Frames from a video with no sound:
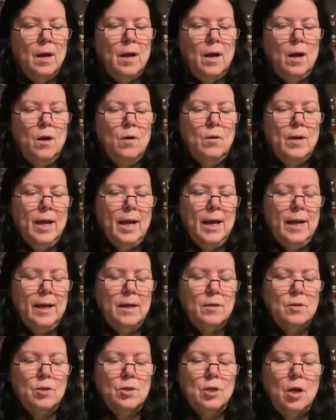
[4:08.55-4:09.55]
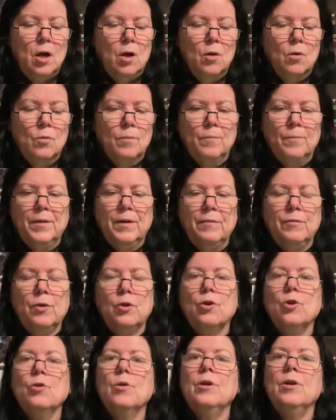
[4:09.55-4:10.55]
Okay, so if you're
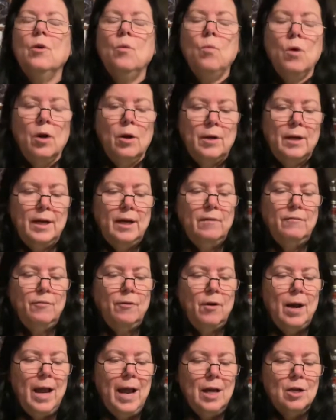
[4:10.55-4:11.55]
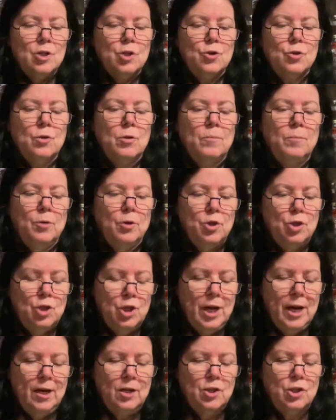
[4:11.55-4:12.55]
doing a working for astral
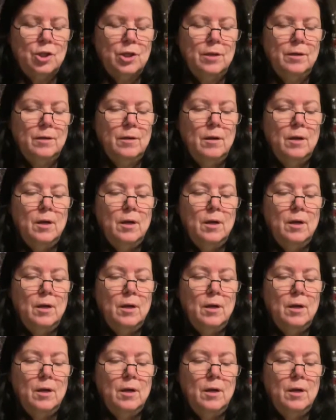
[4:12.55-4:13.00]
projection,